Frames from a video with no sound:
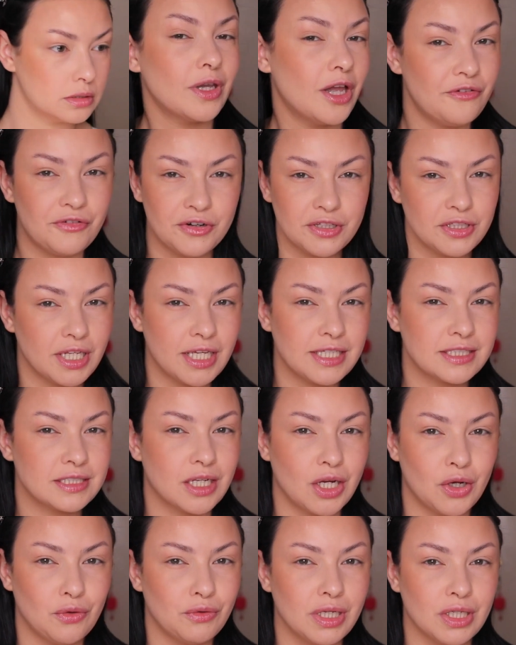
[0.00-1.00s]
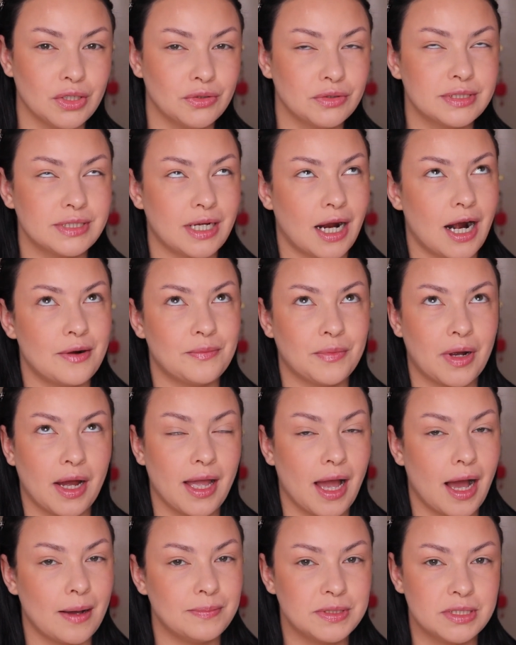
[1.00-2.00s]
Effortless glowy looks are
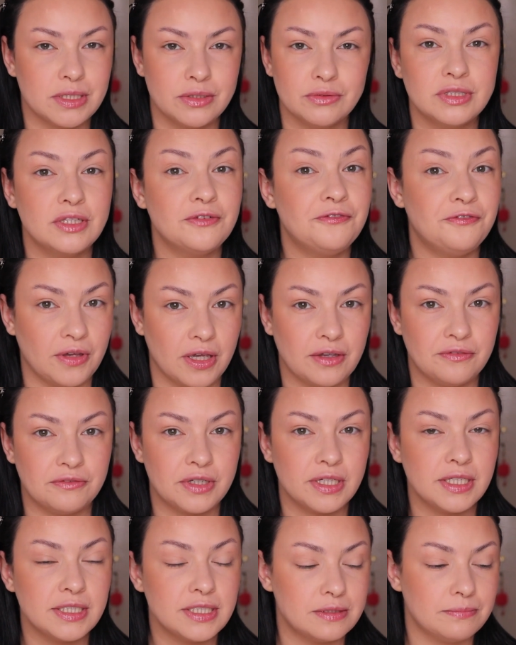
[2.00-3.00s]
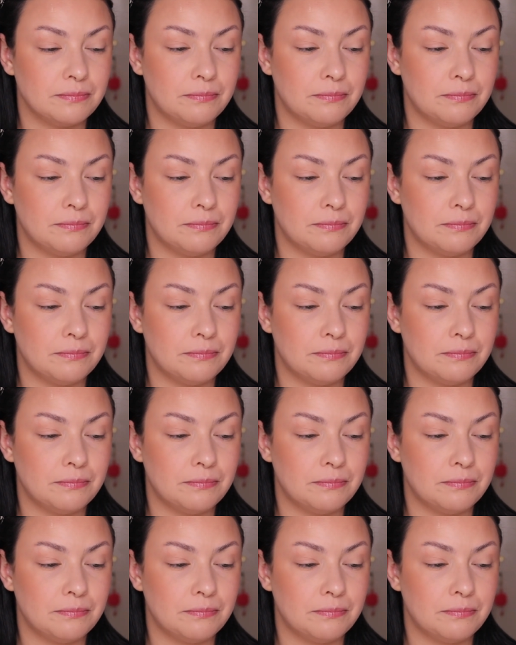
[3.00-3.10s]
my absolute favorites,